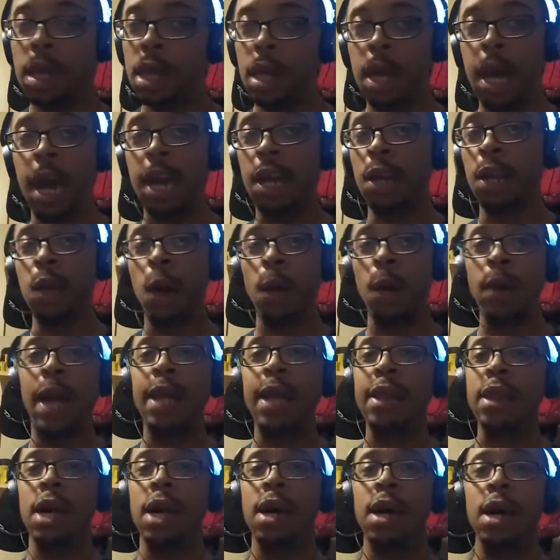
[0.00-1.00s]
and you don't
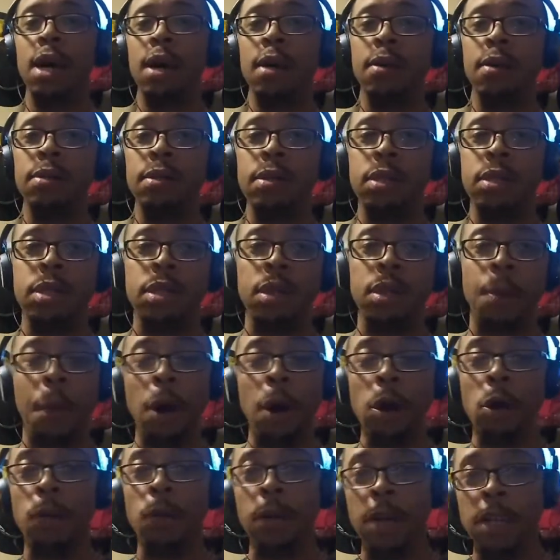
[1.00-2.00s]
like the the
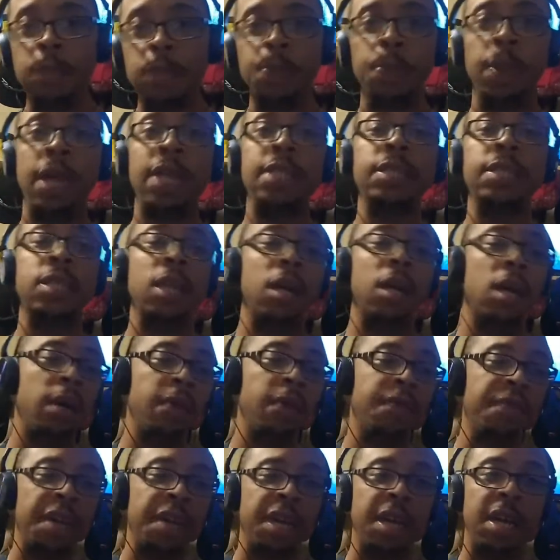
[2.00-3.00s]
Moto display
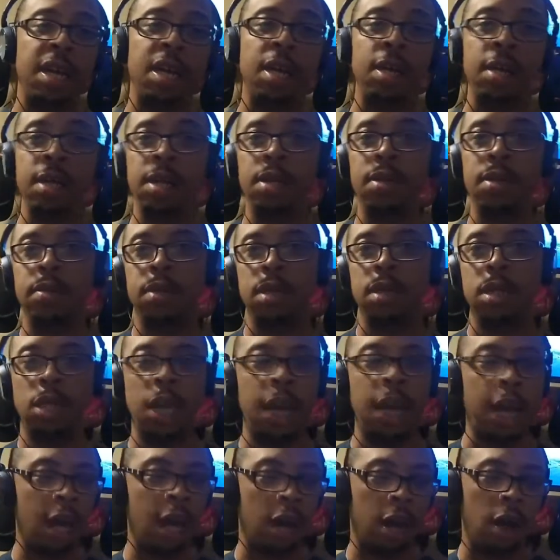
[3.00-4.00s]
stuff, and
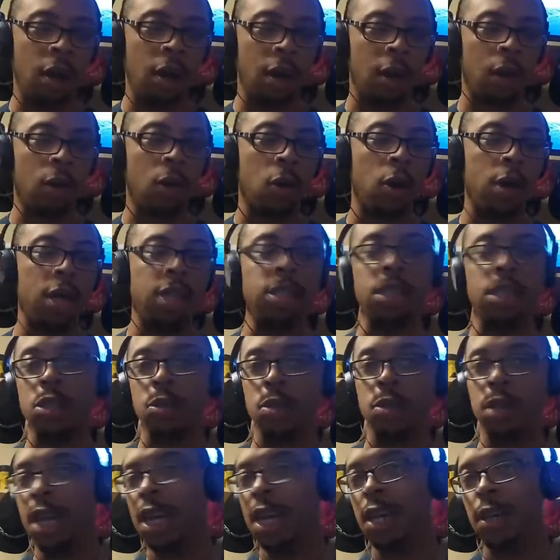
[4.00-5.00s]
yeah, of course,
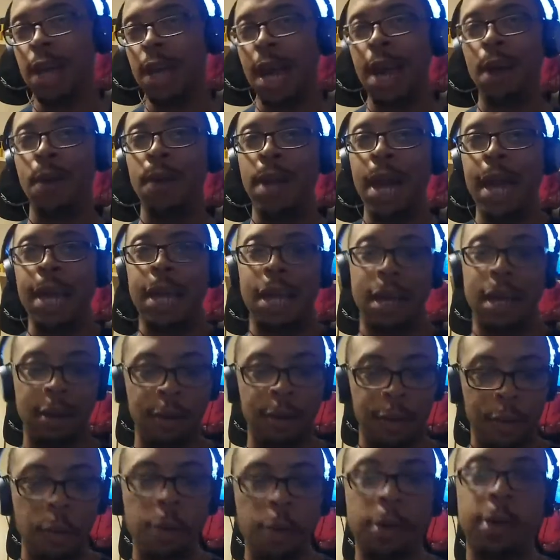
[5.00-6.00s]
yeah, you're not gonna like it.
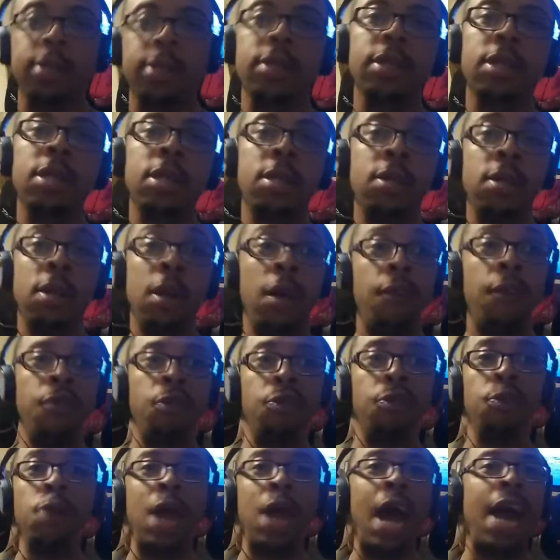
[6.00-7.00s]
Of course, if
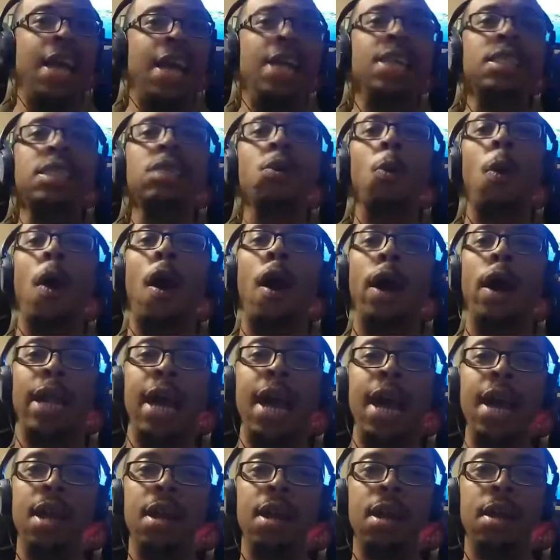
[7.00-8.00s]
you're not into all
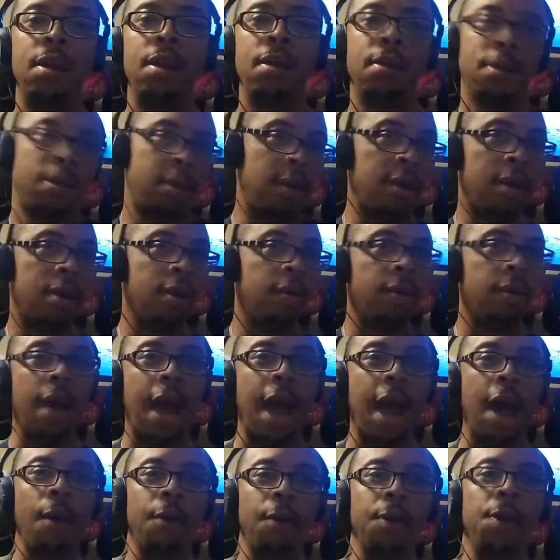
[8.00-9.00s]
that,
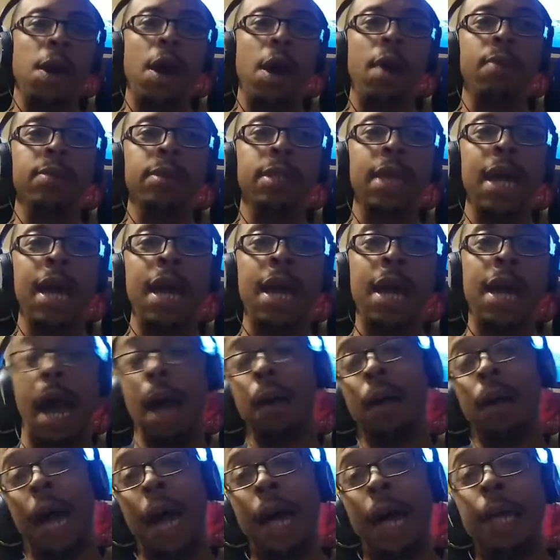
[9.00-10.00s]
now you know what I'm saying. I
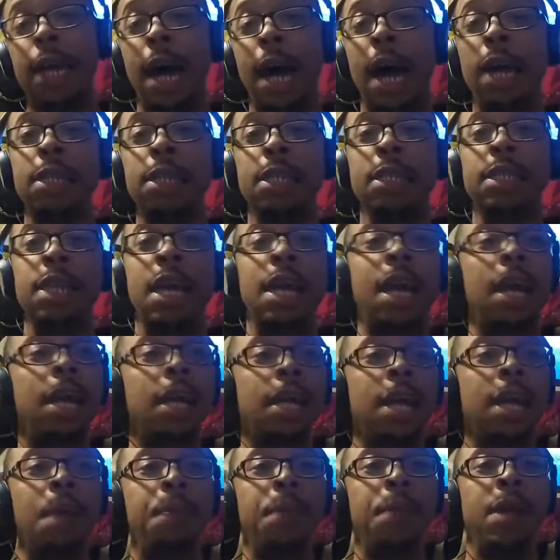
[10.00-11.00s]
I, I just say they
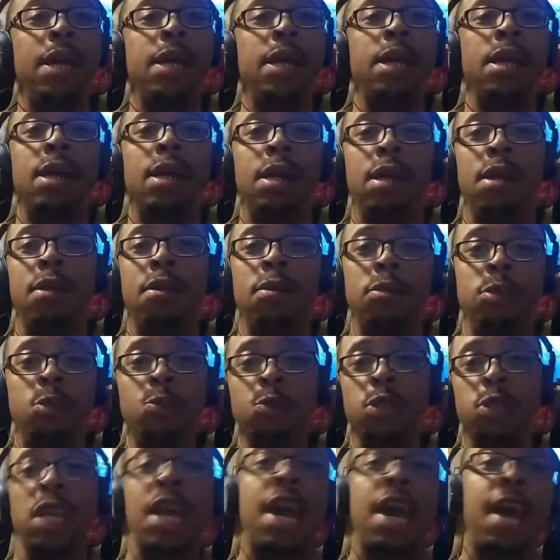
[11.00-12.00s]
they've been
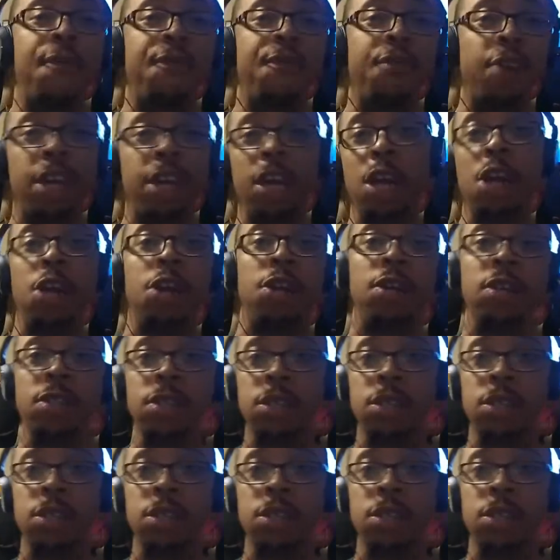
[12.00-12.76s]
using that for years.